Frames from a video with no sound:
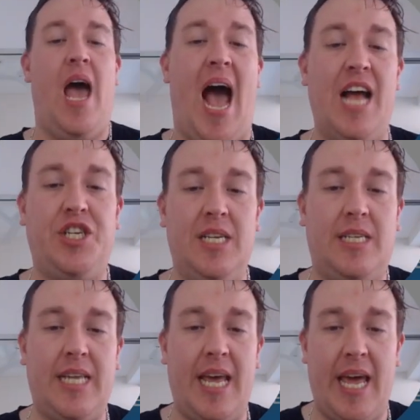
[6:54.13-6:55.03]
As you can
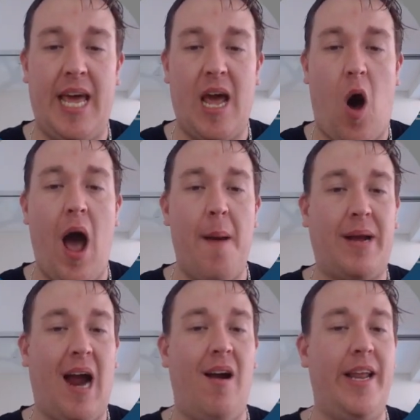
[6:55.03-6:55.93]
see here, I am
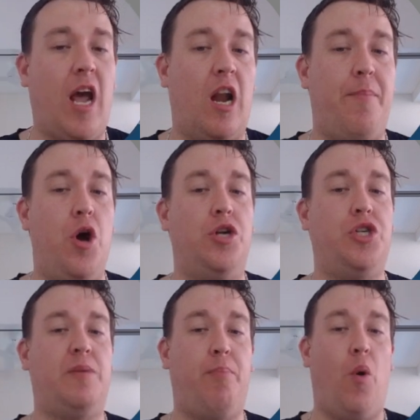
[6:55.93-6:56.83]
currently going to
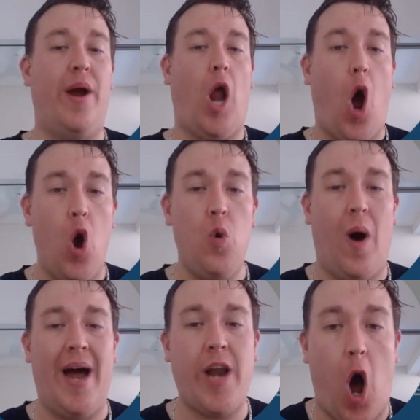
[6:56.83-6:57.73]
purchase
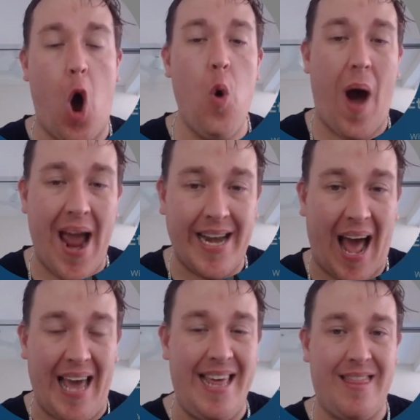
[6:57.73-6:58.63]
0.0108
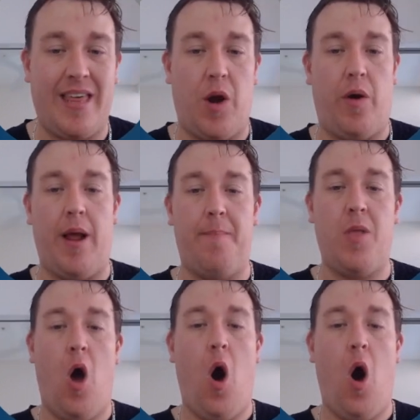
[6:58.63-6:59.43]
Ethereum.